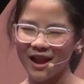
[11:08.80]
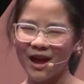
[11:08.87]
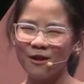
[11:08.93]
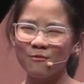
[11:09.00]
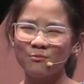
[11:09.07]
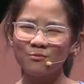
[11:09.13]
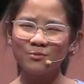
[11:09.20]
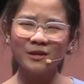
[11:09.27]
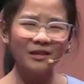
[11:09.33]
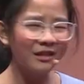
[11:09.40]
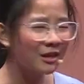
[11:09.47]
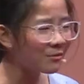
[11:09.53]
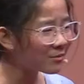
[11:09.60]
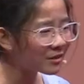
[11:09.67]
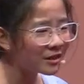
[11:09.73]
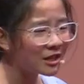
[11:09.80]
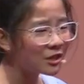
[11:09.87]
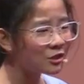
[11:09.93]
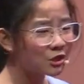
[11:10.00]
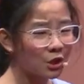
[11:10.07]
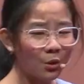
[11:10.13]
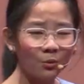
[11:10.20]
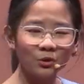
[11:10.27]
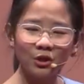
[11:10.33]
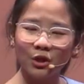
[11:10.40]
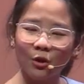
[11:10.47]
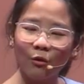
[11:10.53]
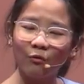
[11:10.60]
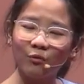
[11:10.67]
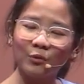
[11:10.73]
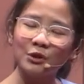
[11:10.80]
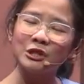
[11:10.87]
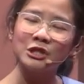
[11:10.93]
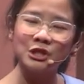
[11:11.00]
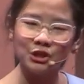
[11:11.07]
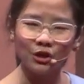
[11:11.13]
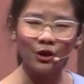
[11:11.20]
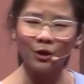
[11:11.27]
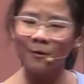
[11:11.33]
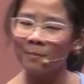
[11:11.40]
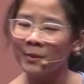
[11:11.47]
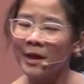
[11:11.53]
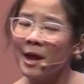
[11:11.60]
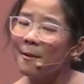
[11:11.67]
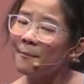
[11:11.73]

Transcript: And I really, really don't know for sure,